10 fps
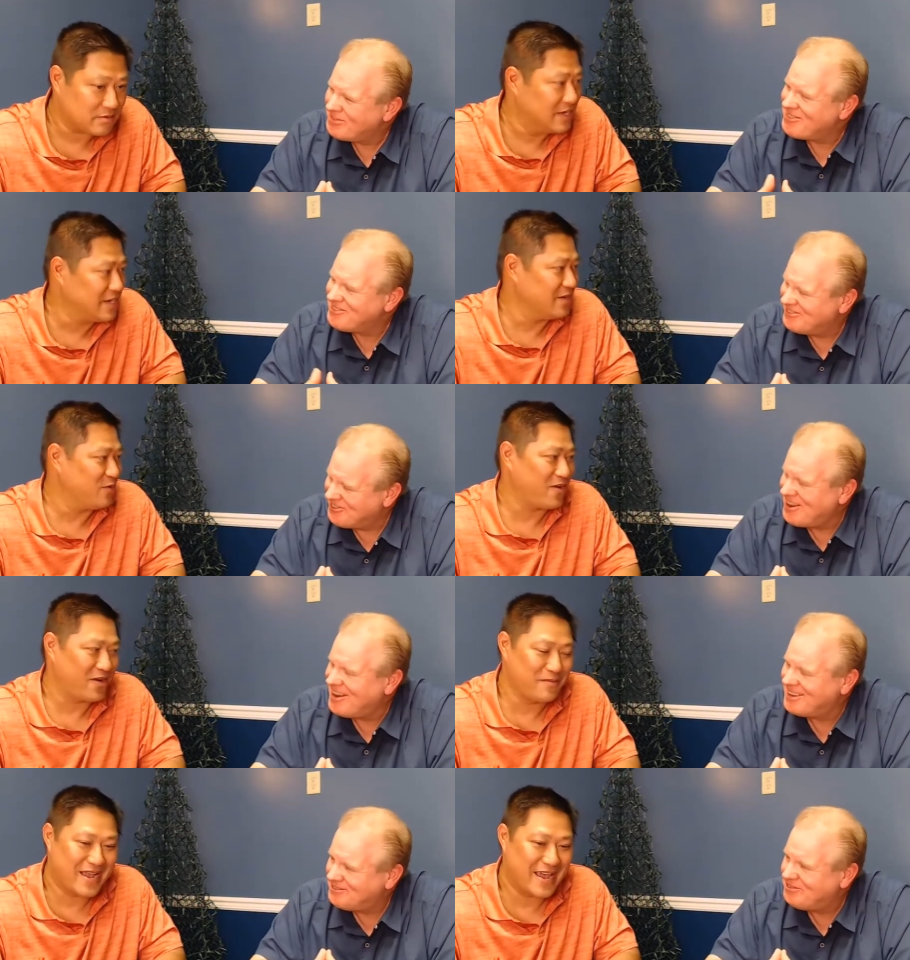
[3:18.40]

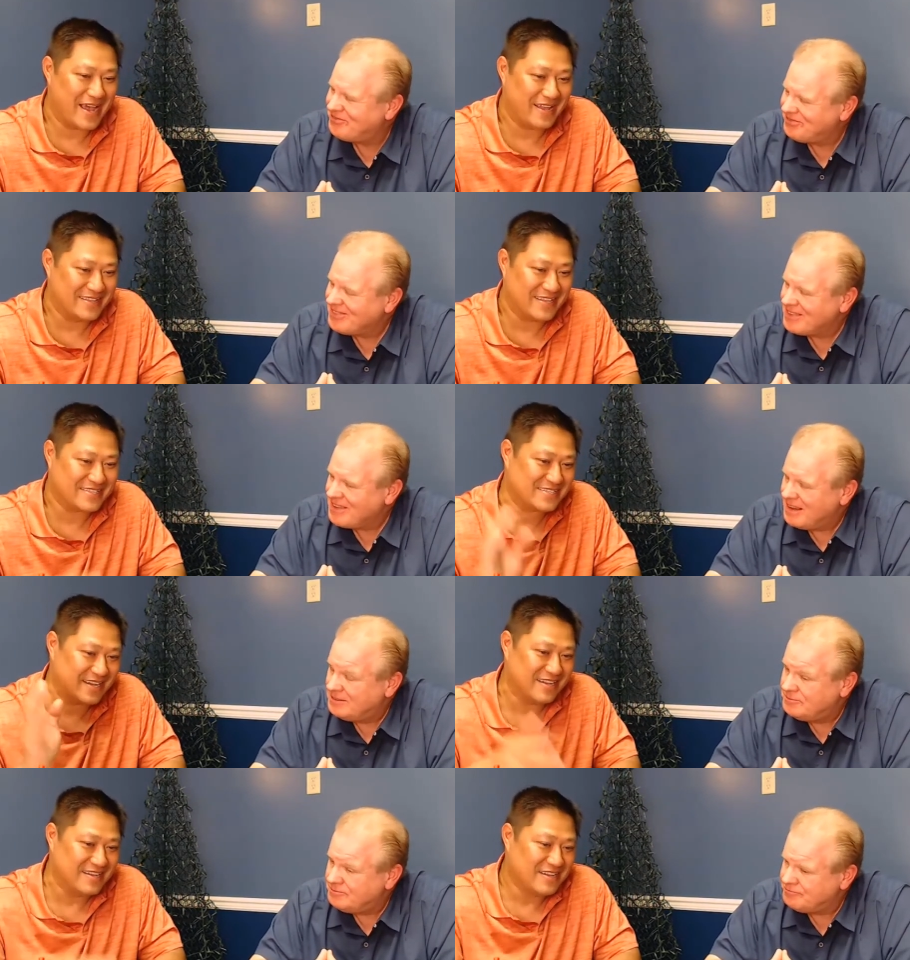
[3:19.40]
Speaker 1: Where am I at?" And let's
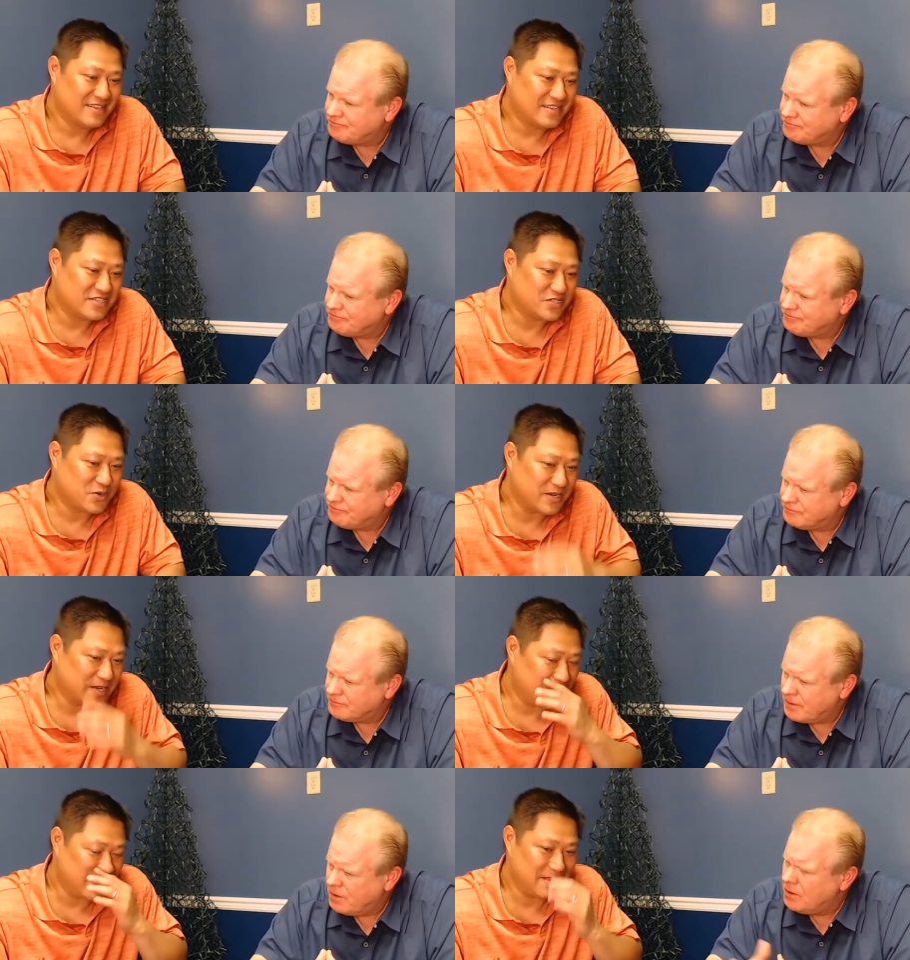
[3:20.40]
uh, let's join
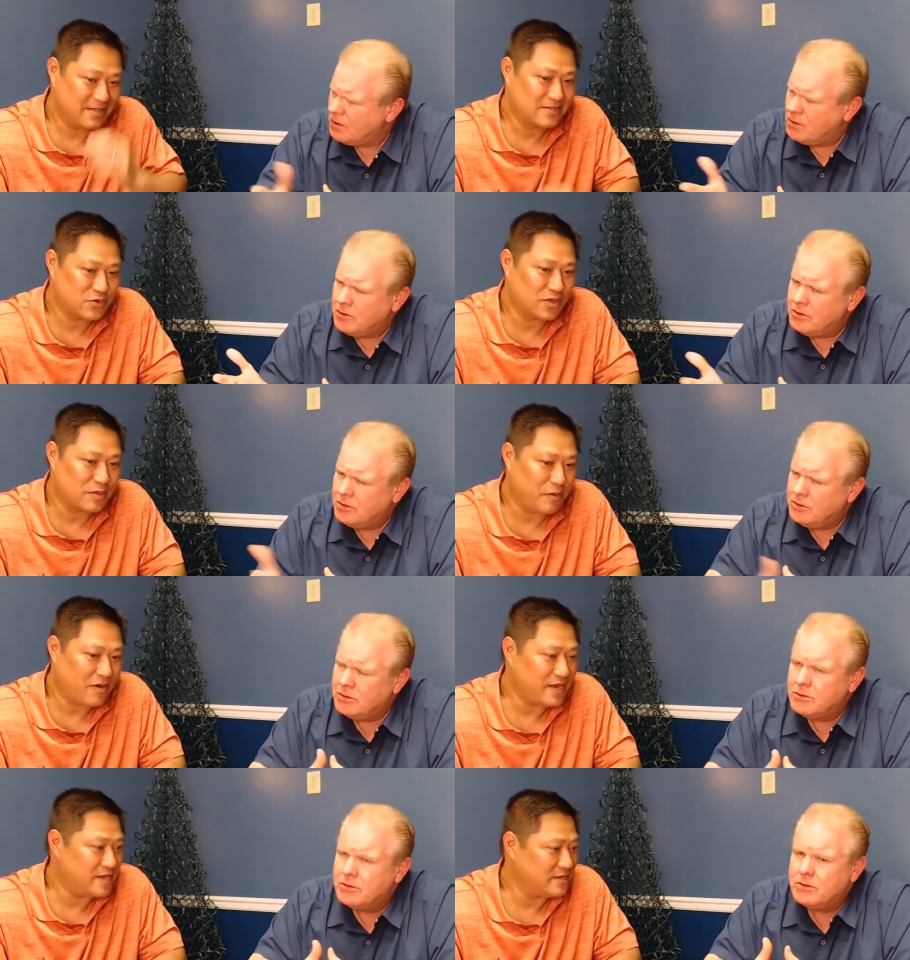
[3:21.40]
uh, join the
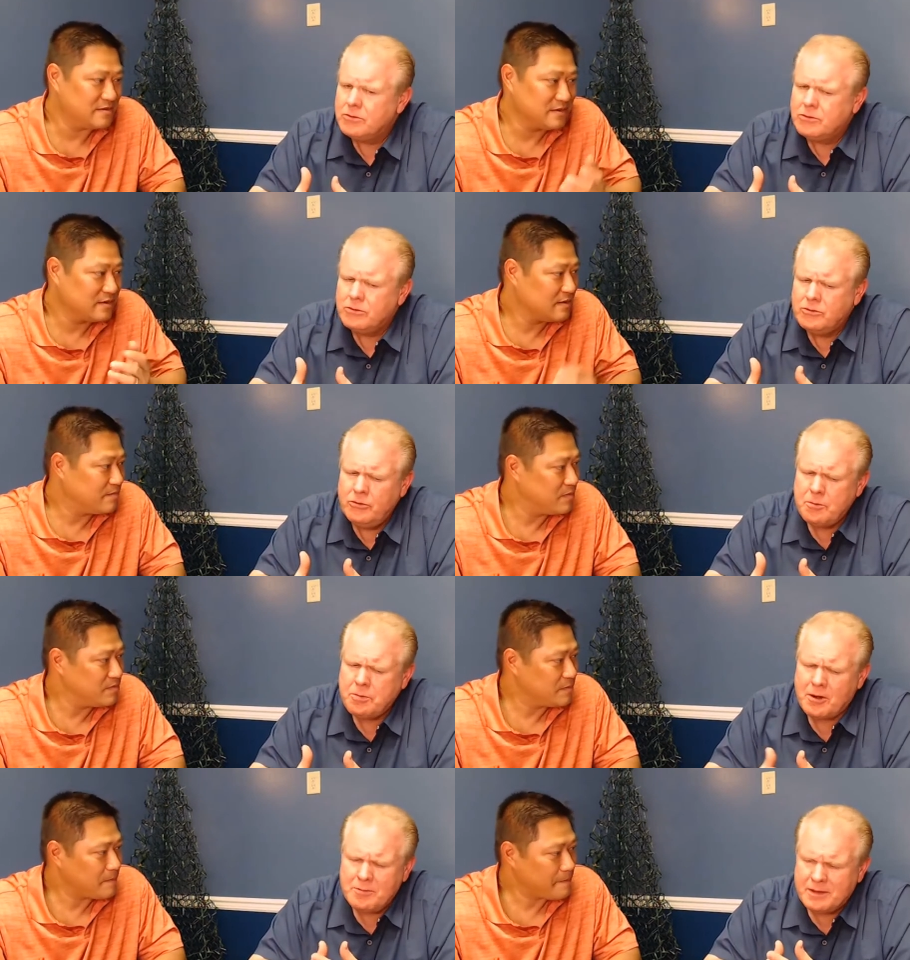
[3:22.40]
party. And
Speaker 2: you've
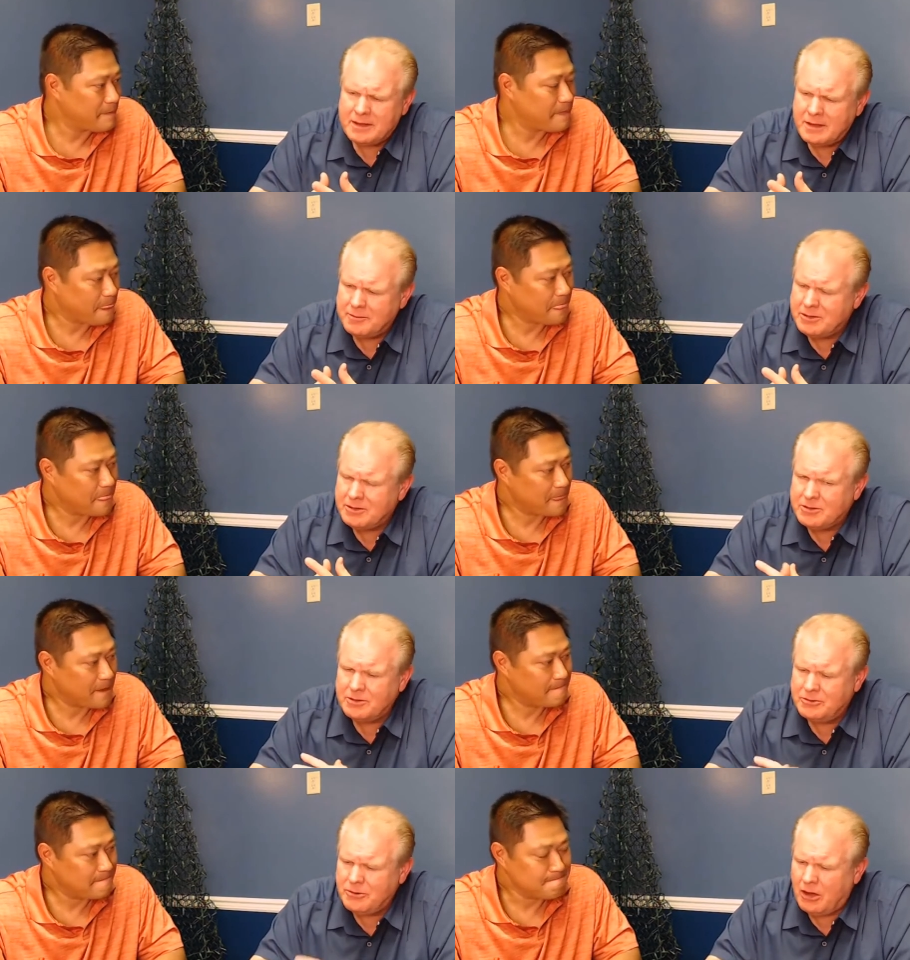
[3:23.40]
probably been coming
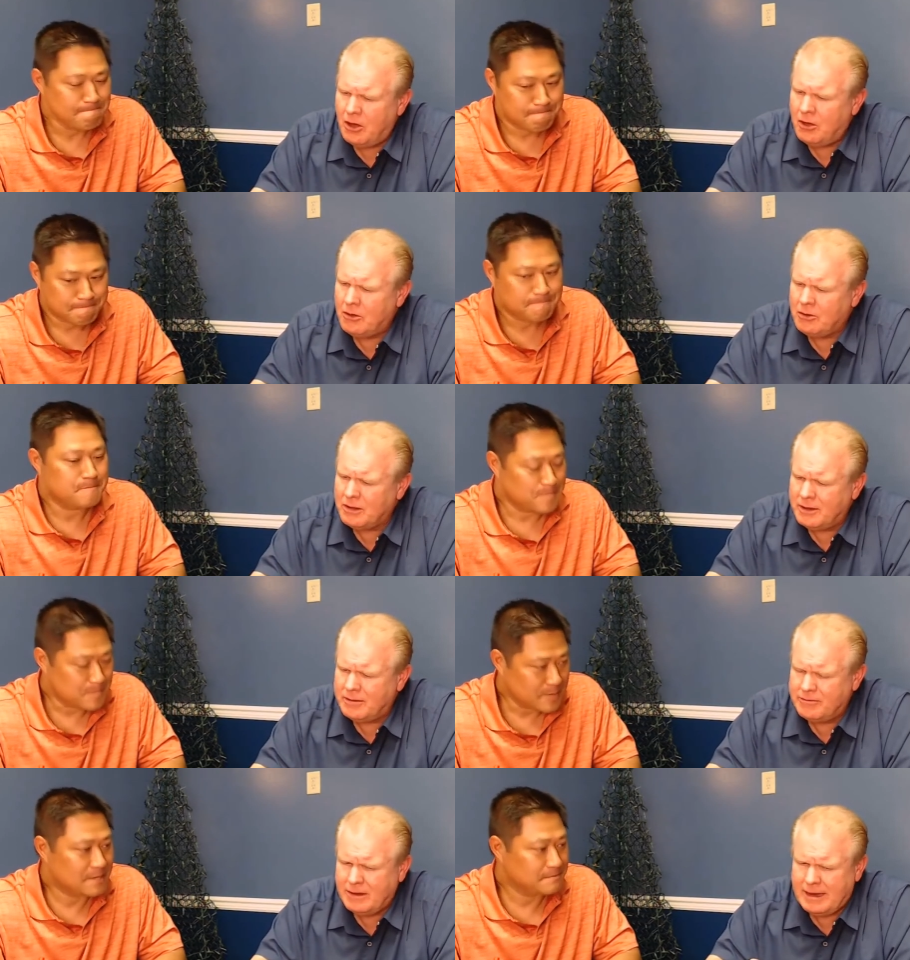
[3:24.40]
to all
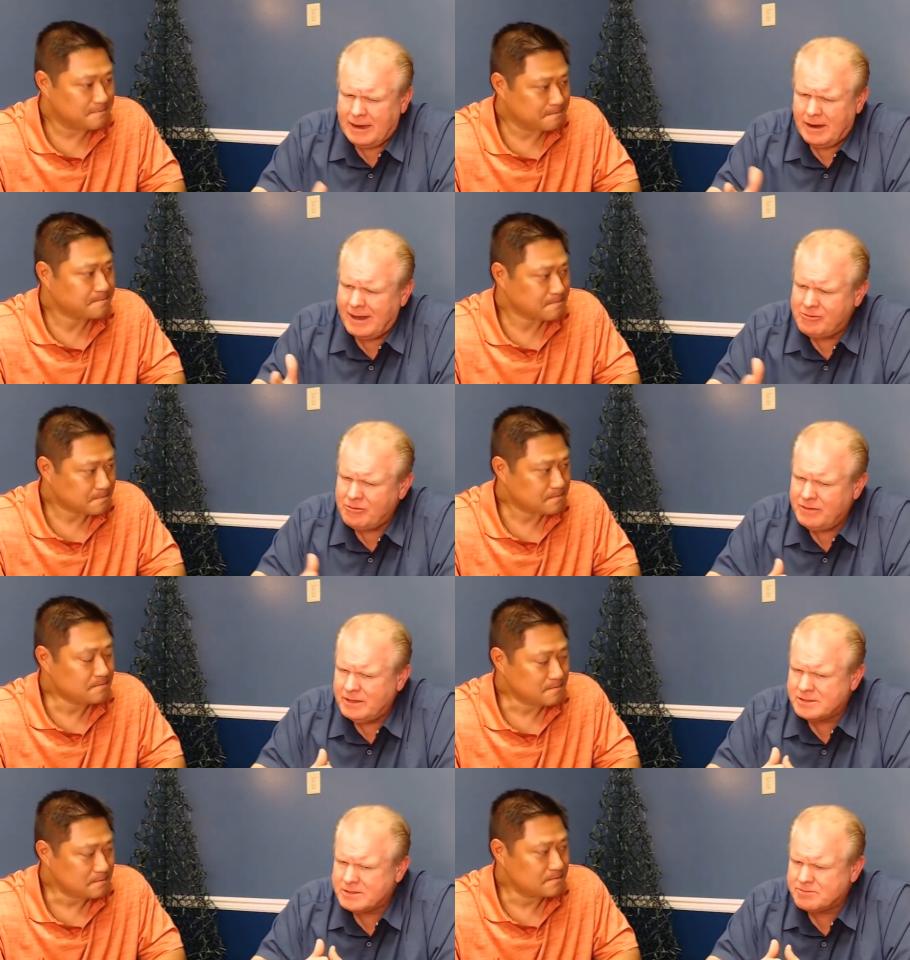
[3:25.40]
of uh, our live
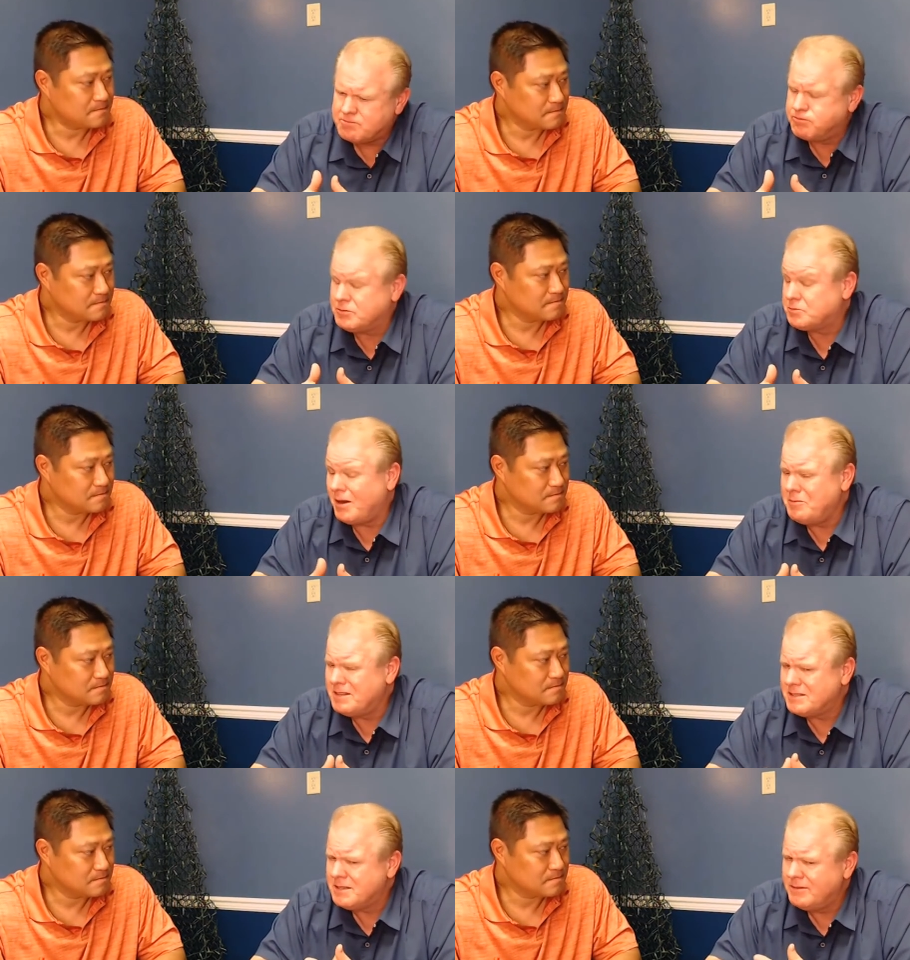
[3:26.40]
events. It's probably
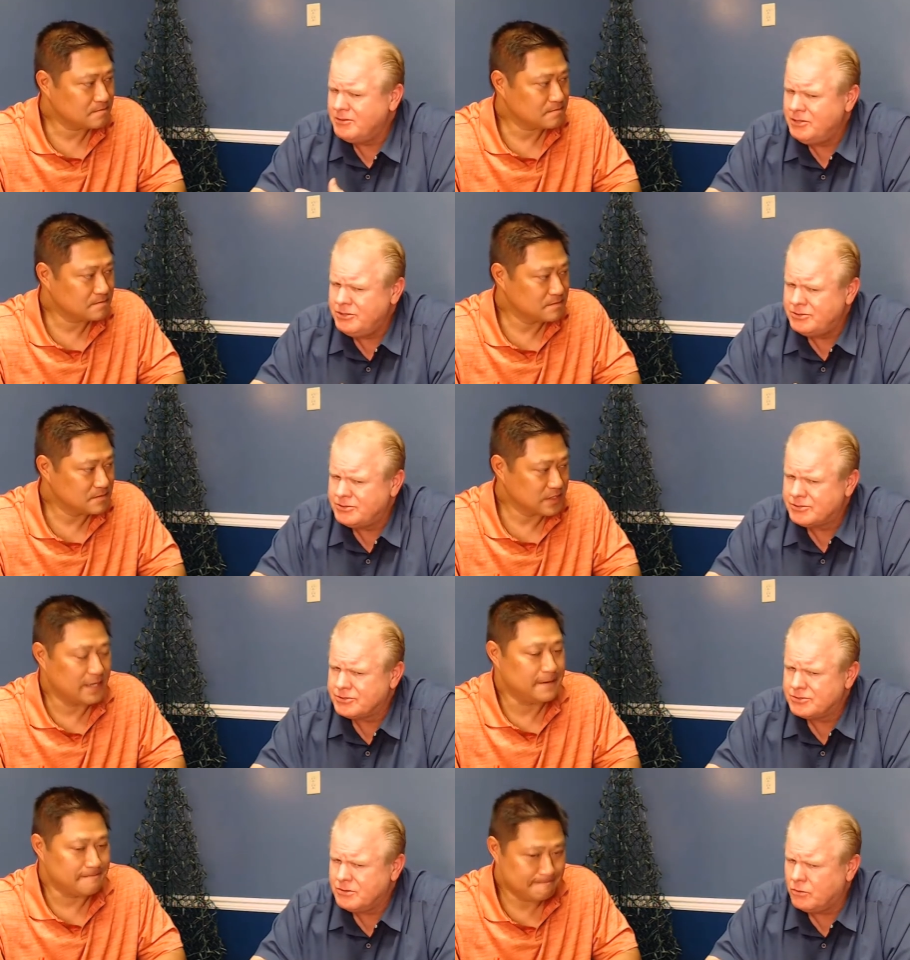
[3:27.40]
been seven years
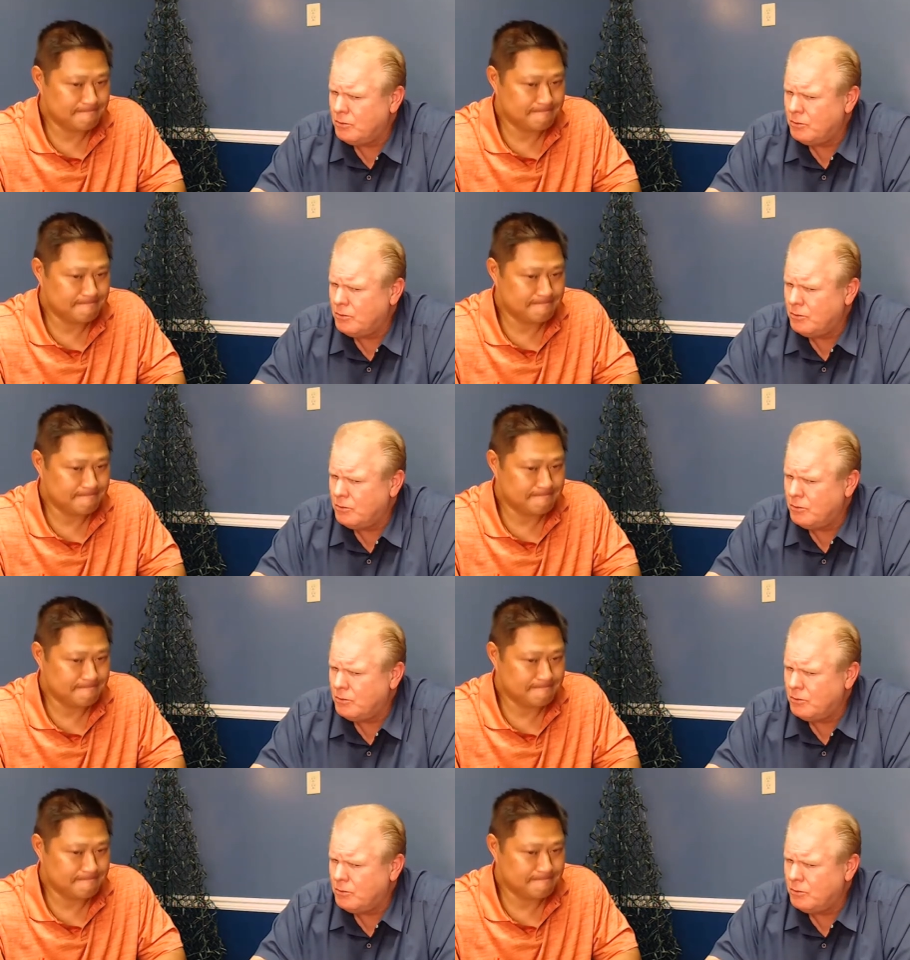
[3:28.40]
yeah. or